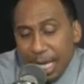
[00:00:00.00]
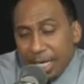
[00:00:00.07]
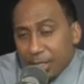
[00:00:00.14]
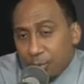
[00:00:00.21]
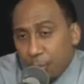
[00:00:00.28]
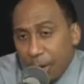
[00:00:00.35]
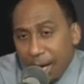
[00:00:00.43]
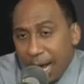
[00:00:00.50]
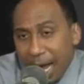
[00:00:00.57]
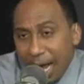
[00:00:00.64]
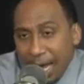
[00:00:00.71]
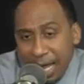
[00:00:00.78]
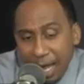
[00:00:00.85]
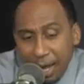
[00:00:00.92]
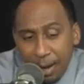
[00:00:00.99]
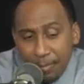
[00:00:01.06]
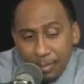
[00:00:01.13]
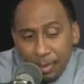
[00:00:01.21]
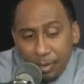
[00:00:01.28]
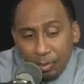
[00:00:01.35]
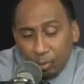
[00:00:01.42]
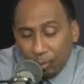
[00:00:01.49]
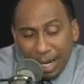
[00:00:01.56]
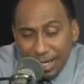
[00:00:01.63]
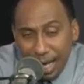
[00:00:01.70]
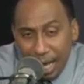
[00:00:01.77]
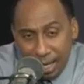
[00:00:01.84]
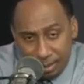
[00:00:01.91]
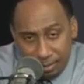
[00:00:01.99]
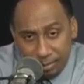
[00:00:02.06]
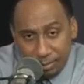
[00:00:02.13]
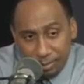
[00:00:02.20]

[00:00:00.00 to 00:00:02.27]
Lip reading: That is where I am right now.